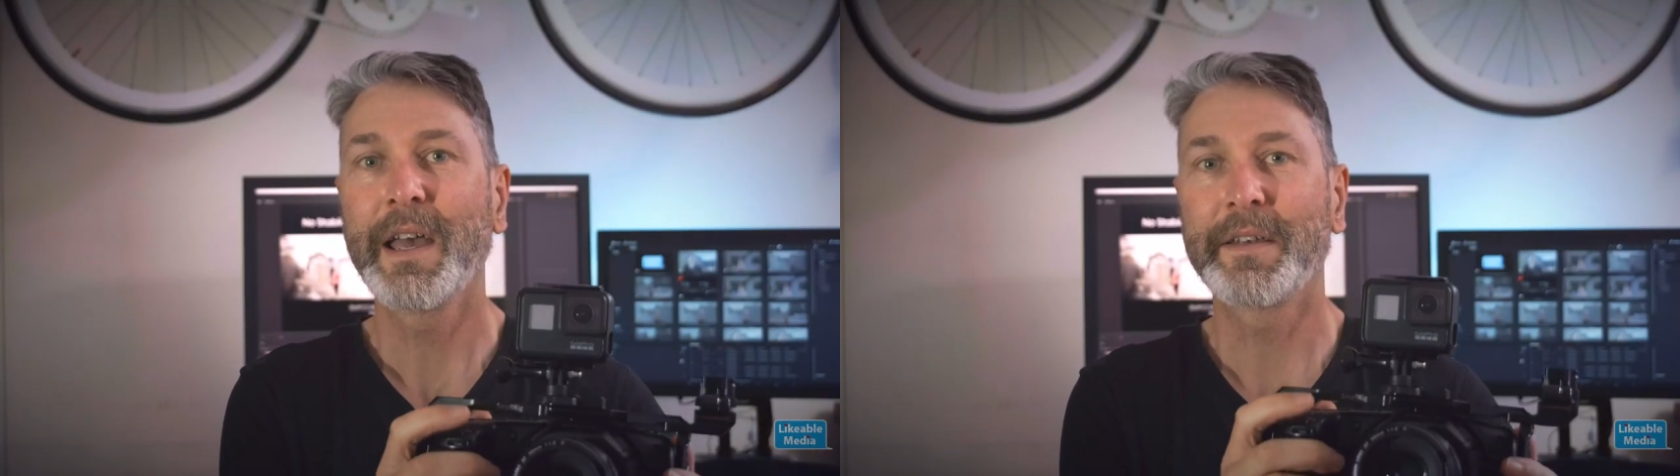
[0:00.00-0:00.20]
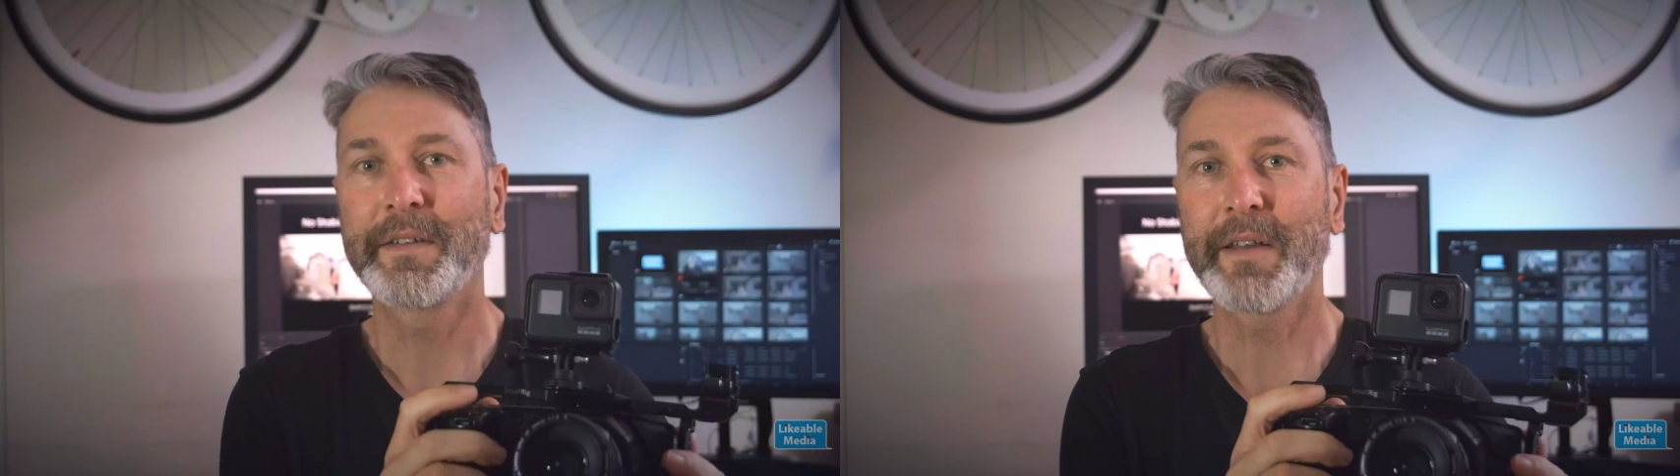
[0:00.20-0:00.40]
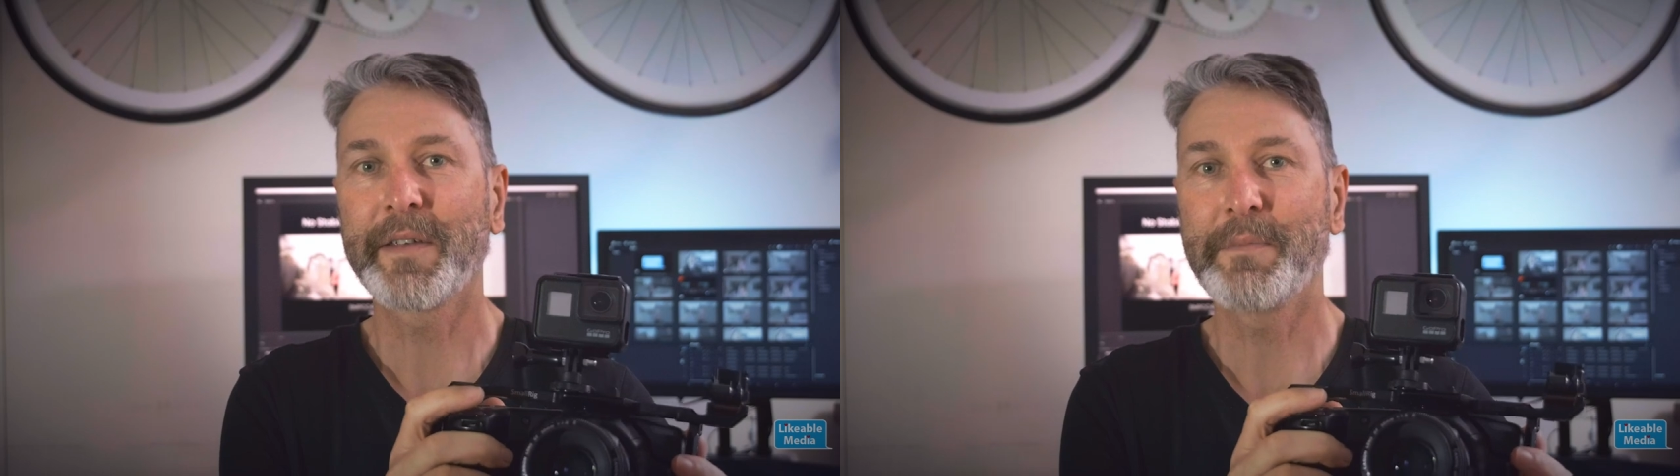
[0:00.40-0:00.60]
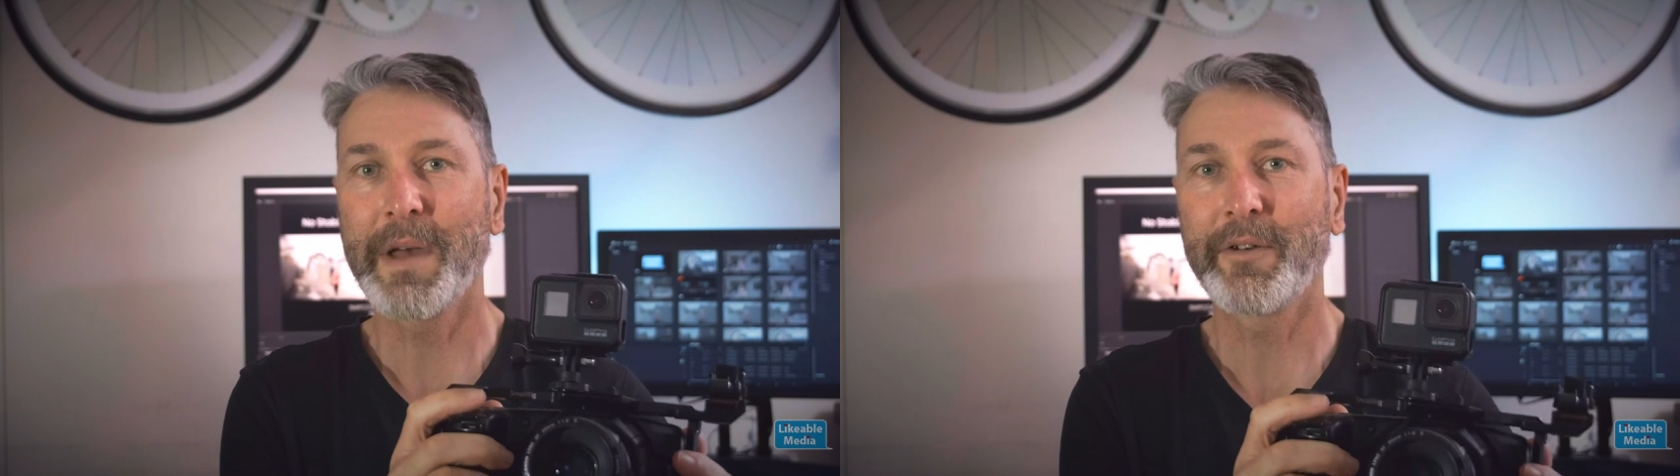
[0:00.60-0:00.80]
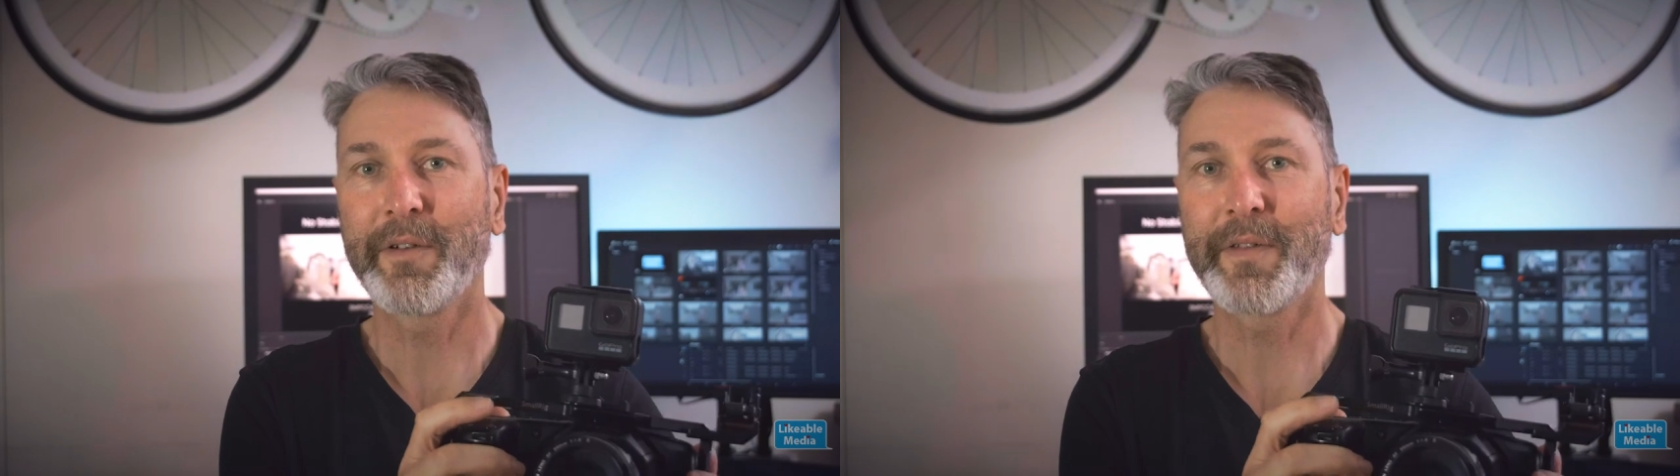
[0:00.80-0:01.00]
It doesn't
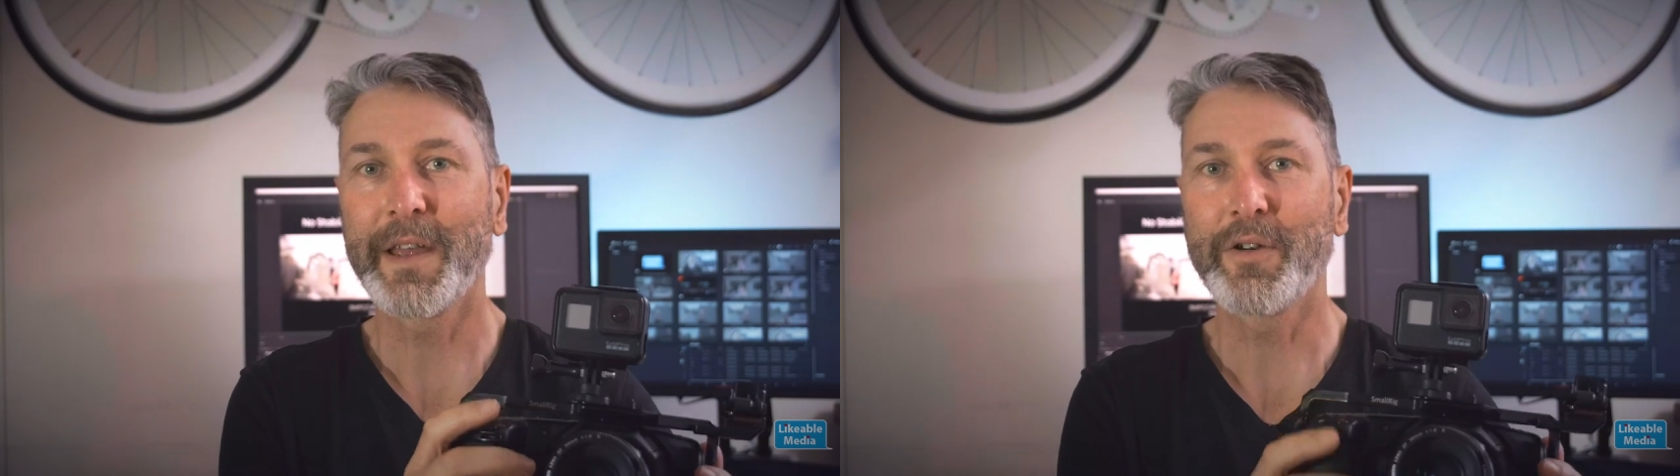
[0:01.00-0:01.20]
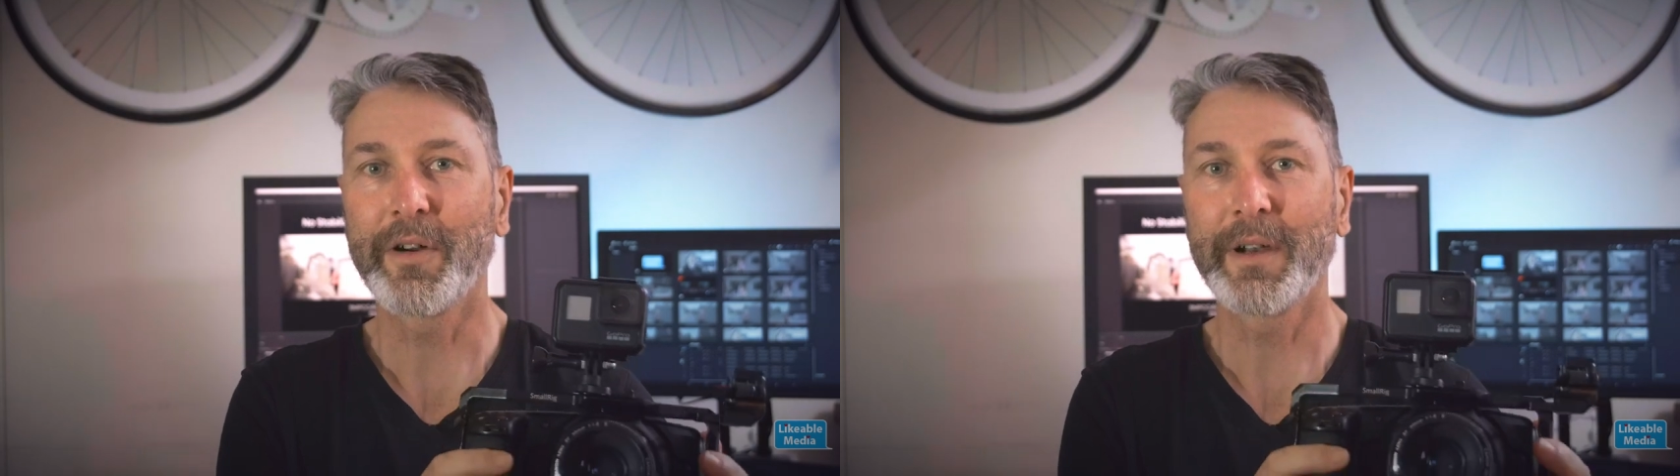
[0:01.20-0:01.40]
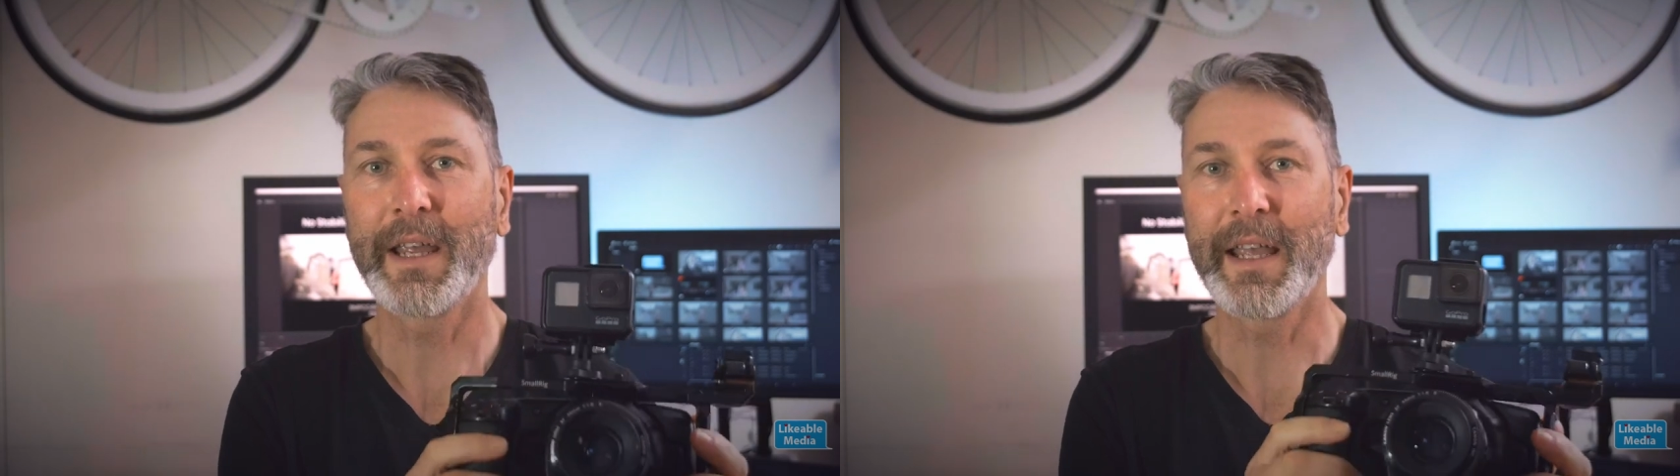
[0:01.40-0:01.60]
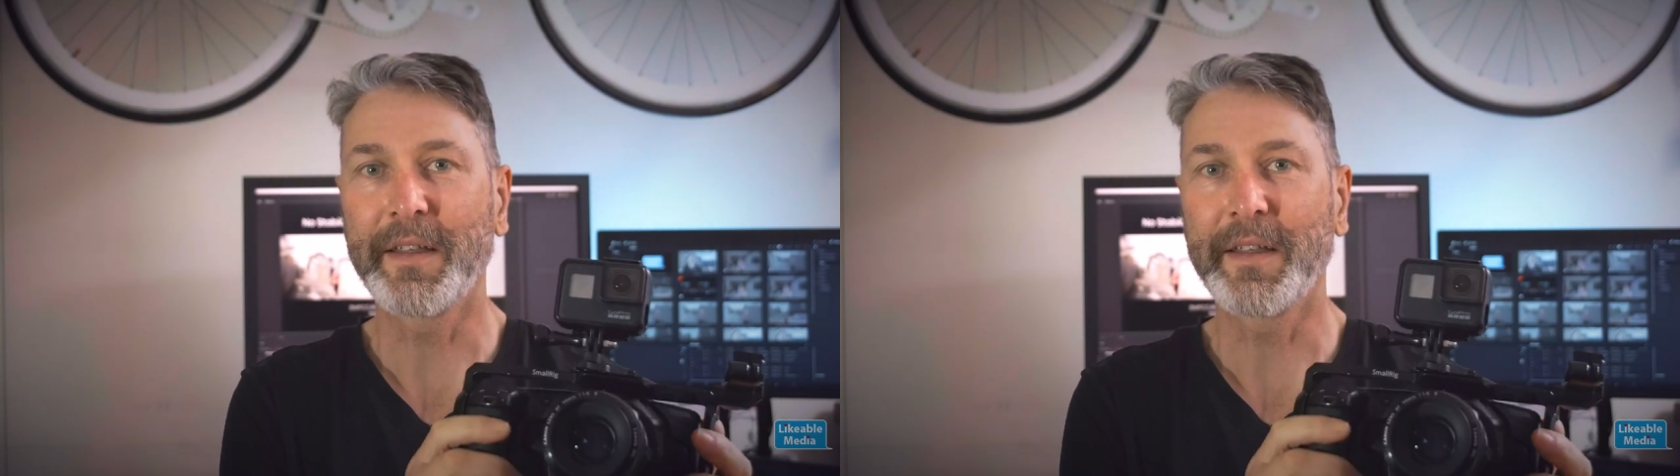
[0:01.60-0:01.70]
matter if they're not